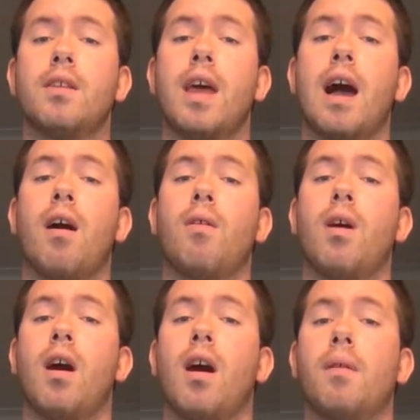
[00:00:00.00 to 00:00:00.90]

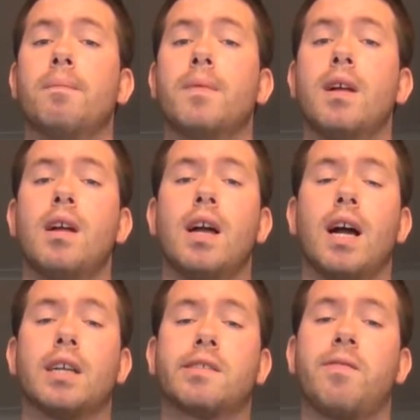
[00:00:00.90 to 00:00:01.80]
Now,
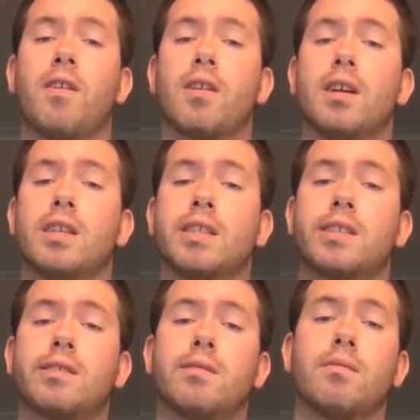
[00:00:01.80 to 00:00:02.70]
as far
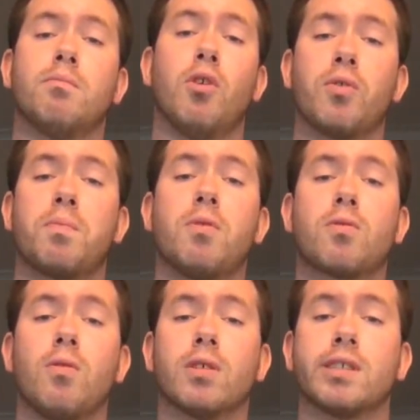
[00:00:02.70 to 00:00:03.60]
as multiple
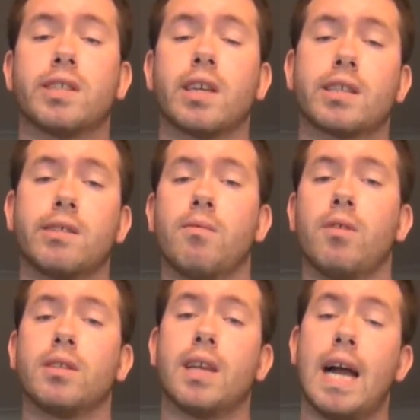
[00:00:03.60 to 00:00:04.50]
corn snakes in
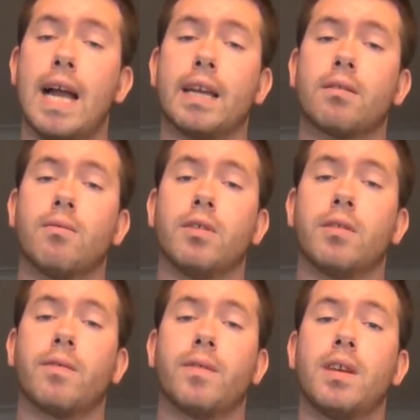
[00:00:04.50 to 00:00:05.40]
one tank when you're
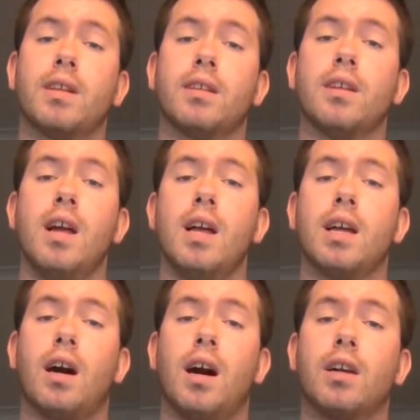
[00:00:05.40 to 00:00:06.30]
feeding,
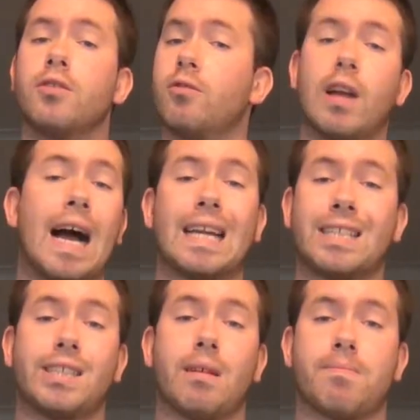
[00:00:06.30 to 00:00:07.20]
you gotta
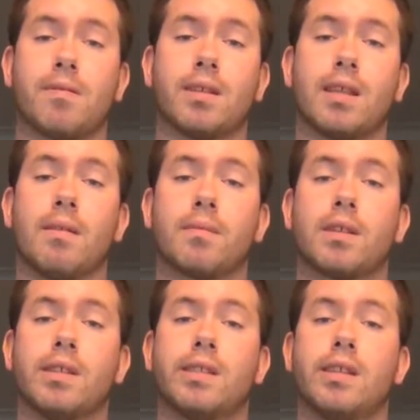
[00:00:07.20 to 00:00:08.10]
separate them
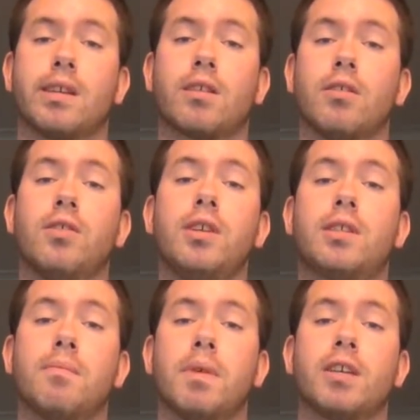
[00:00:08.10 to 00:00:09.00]
because it could lead to
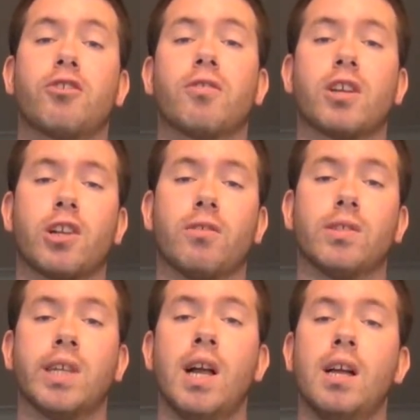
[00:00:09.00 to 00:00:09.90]
major
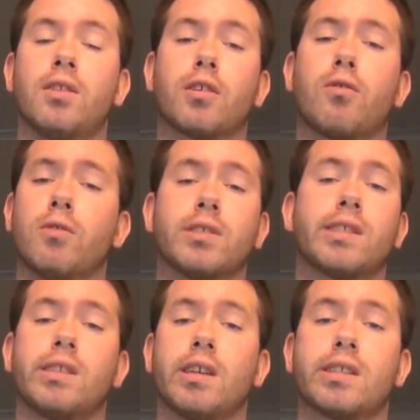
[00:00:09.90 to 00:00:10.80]
issues. The corn
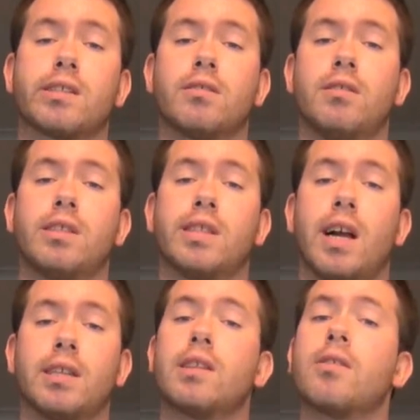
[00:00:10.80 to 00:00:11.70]
snakes could
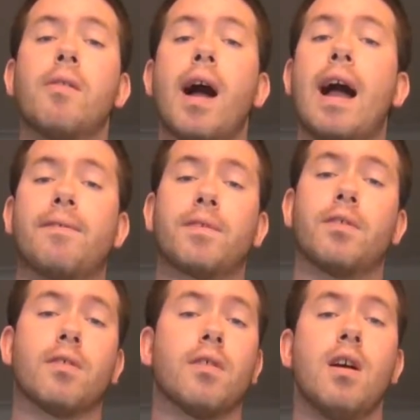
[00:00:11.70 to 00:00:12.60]
decide to go
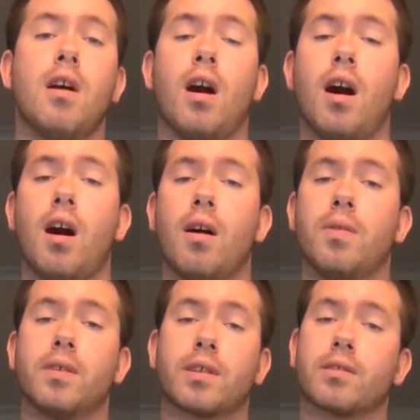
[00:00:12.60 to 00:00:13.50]
after
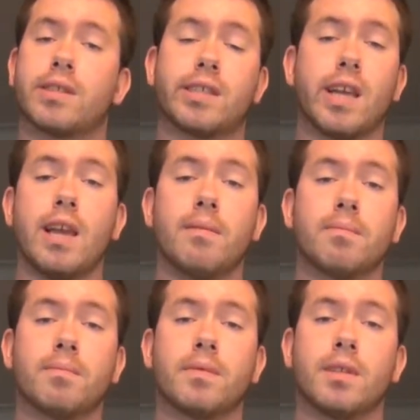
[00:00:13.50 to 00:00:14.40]
the same